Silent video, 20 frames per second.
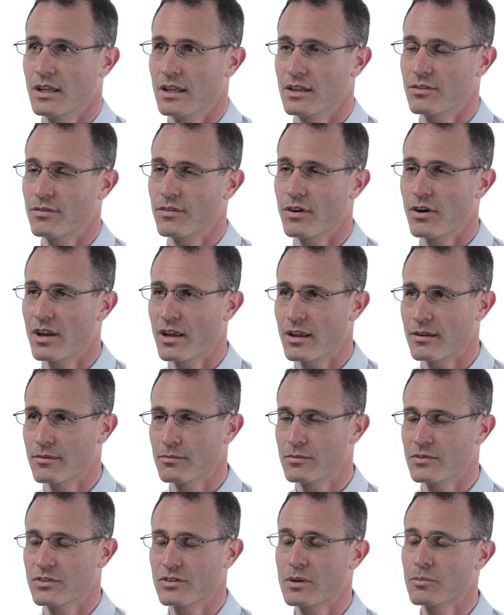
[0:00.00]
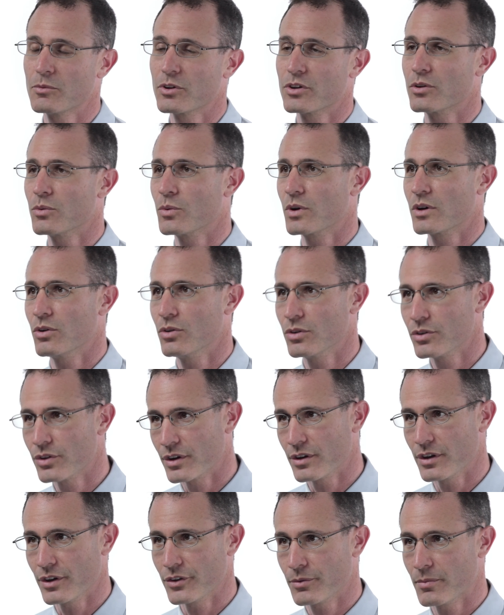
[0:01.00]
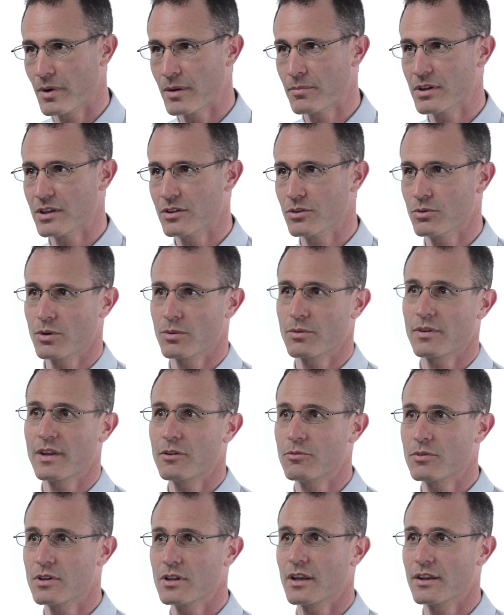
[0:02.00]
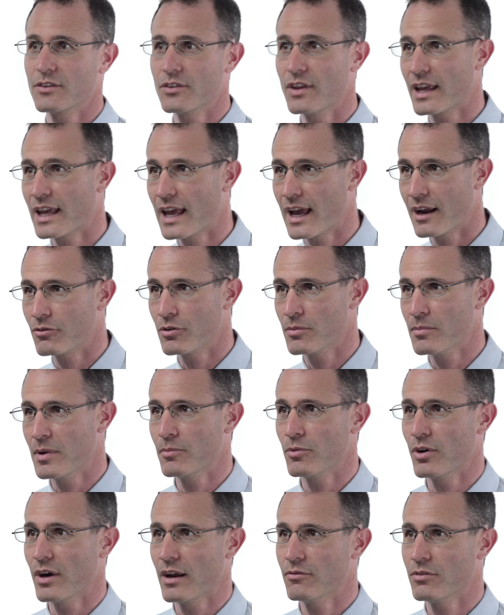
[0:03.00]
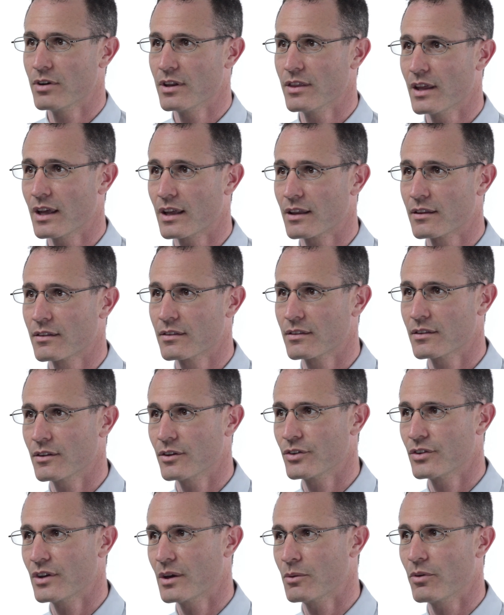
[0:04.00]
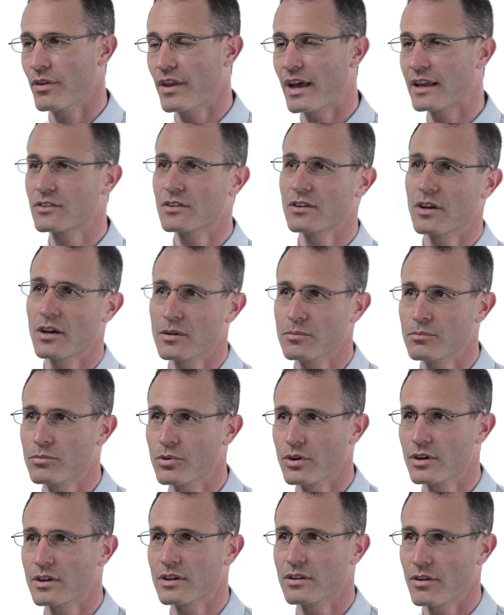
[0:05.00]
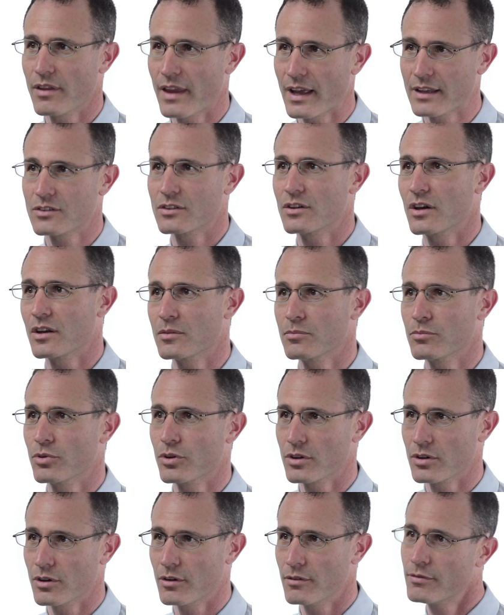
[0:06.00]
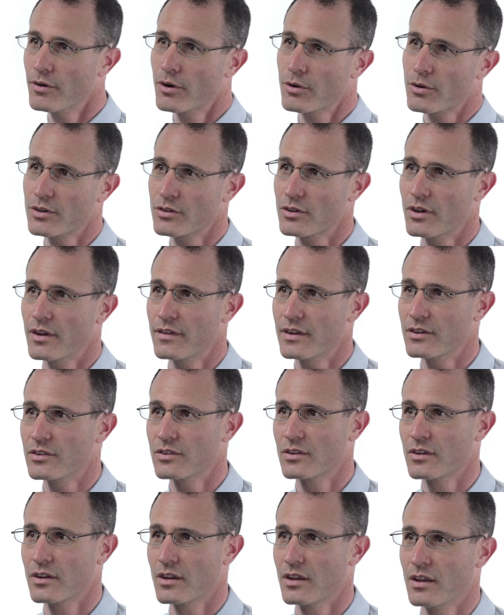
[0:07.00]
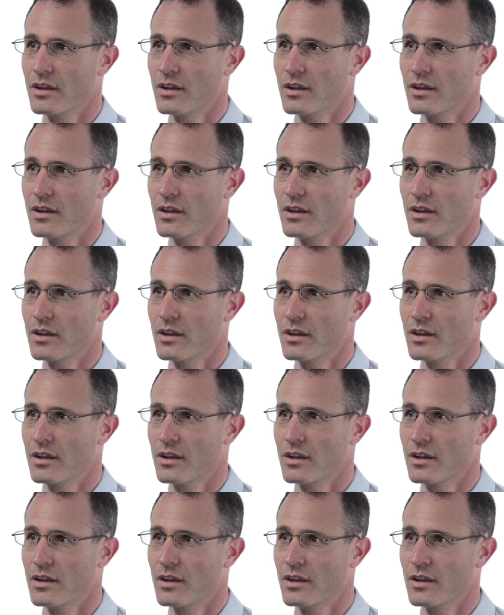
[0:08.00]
It's very similar to what older adults might be doing when they realize they can't remember everything. They'll say, well, that's not important or that's not important, I'll focus on this.